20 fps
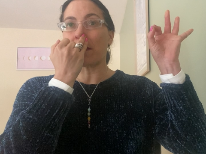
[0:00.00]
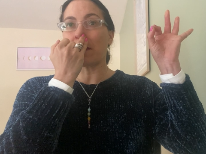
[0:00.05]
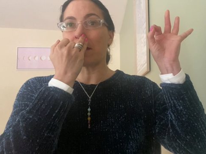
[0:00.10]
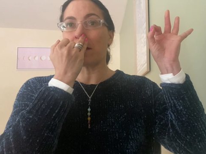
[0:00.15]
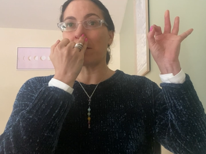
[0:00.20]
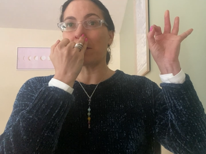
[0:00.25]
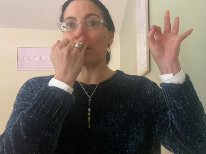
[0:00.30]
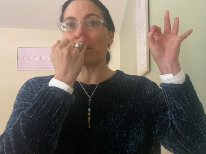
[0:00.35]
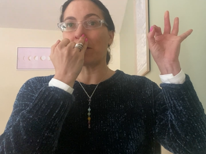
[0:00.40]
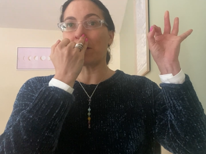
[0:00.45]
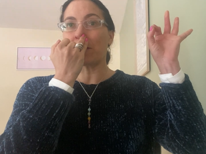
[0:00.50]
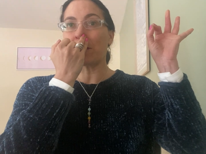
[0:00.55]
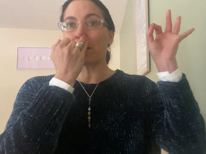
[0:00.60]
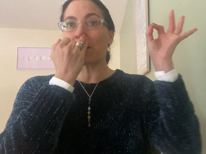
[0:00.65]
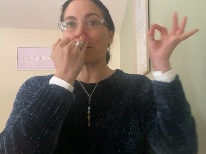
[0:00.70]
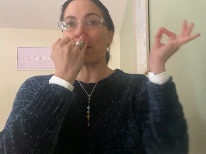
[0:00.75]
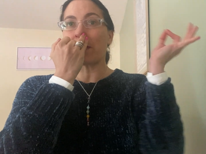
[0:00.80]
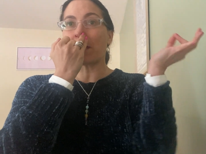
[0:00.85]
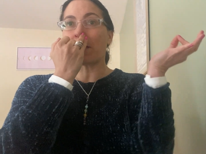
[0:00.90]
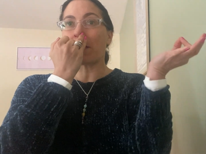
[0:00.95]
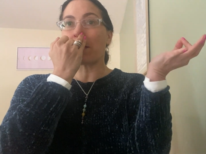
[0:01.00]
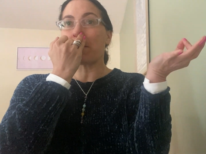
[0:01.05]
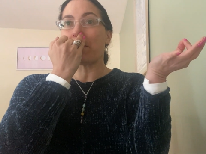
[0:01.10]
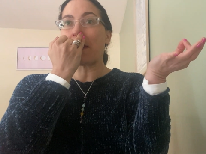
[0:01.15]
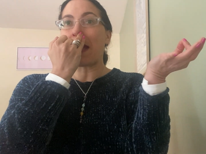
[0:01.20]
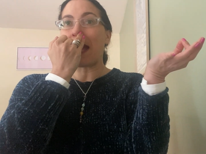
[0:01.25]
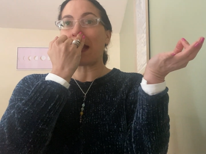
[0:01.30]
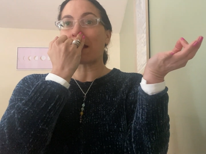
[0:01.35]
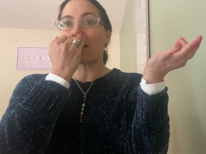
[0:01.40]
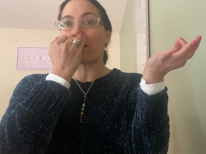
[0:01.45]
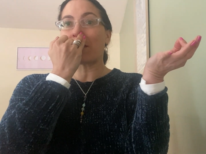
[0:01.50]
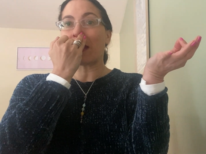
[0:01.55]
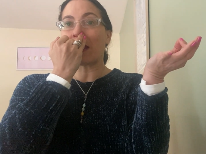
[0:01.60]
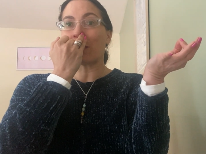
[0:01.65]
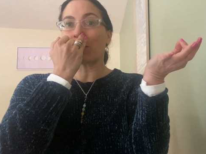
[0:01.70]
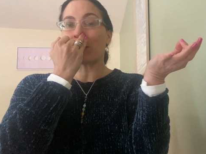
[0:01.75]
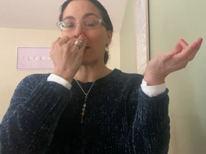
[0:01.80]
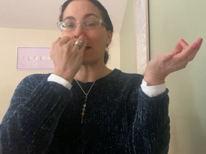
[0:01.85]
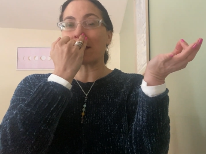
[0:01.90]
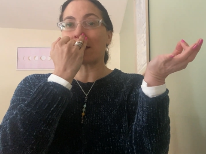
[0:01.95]
thumb to first finger, back of
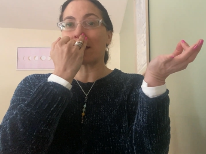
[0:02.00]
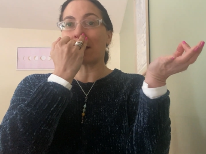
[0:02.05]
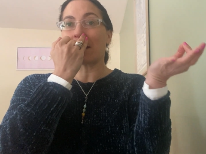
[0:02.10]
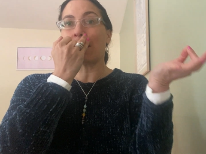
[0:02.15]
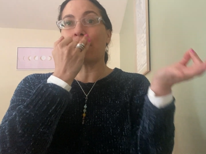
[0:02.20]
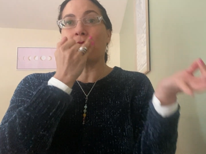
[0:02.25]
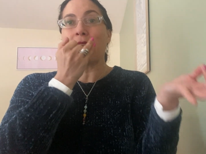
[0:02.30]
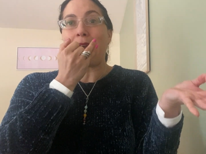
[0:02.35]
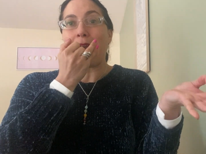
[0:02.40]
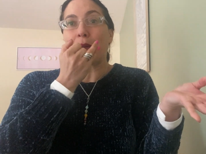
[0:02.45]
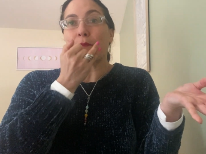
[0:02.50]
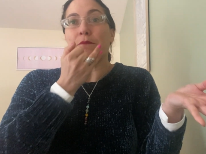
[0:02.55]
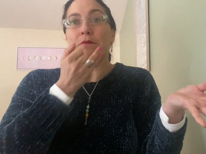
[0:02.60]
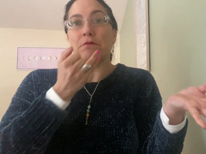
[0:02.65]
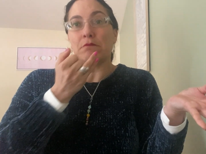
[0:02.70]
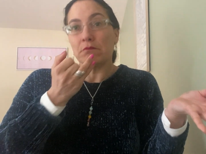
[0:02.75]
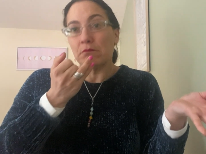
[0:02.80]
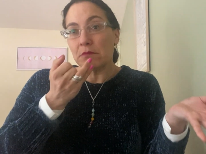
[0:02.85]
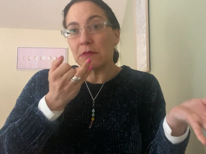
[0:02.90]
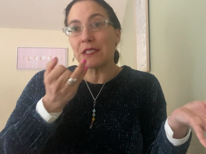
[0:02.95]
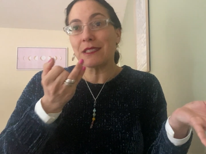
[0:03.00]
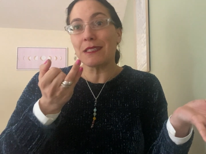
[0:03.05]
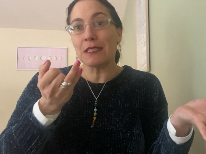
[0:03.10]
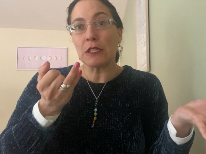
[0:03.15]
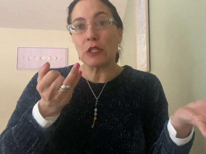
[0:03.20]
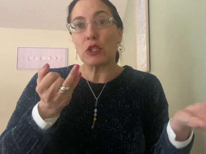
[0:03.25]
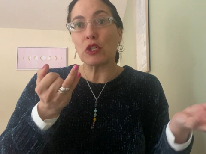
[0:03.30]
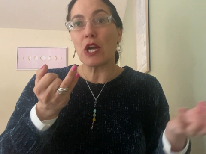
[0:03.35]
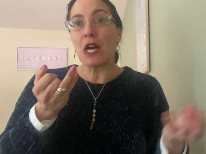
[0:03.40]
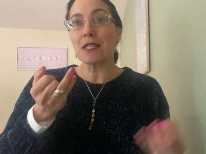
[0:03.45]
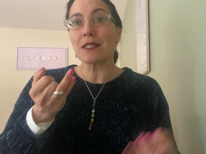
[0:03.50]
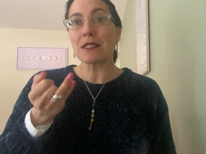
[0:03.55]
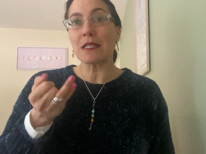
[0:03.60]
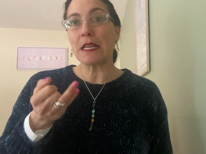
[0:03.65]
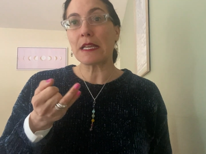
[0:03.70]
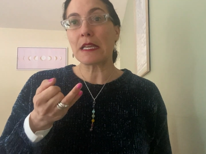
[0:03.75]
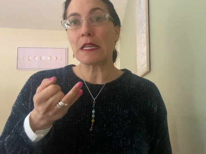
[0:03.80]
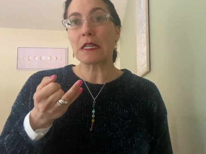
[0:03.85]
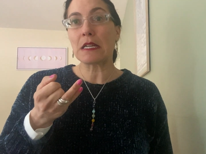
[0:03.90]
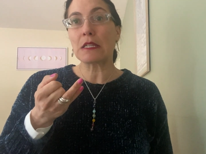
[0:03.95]
hand resting on lap. Sitting
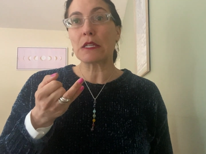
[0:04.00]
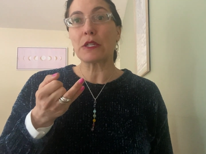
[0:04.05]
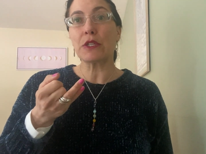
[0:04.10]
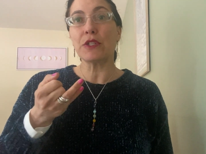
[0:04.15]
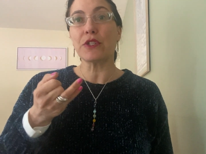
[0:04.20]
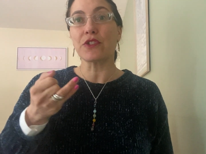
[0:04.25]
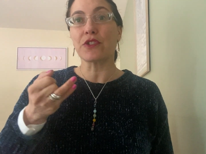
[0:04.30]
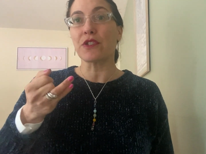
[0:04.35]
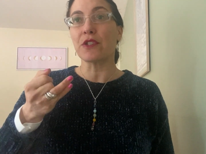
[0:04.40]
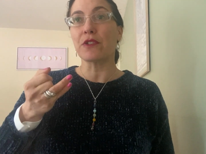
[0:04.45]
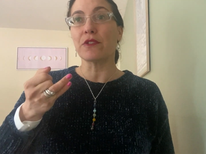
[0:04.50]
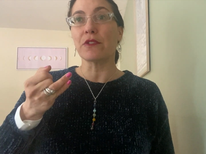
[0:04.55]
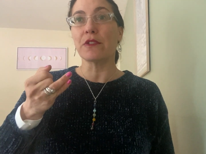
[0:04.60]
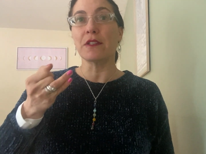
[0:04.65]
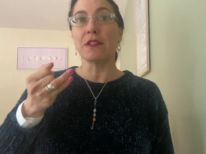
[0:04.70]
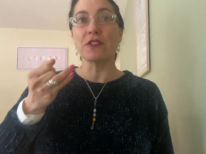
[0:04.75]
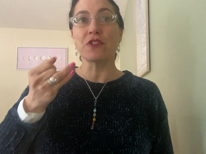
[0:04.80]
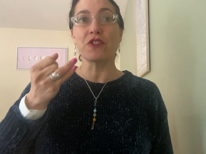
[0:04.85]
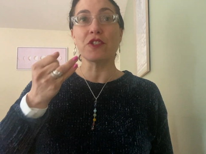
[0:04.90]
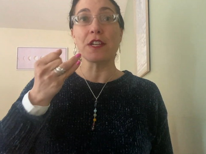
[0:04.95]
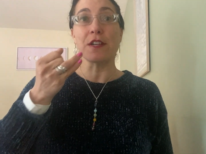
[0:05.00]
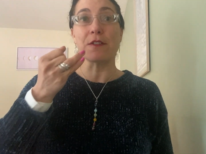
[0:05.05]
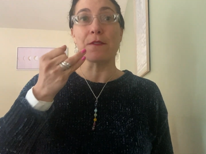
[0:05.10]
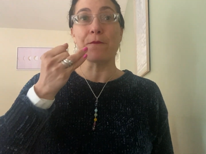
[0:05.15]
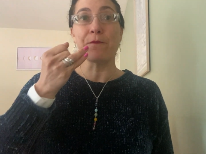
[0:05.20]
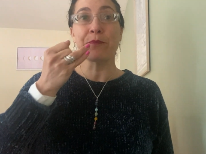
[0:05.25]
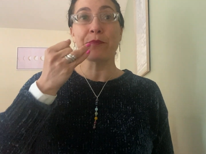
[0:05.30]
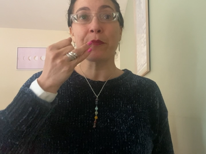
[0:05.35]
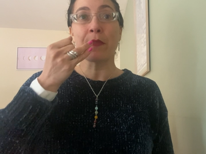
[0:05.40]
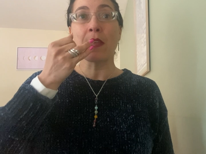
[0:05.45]
cross-legged on a cushion or in a chair.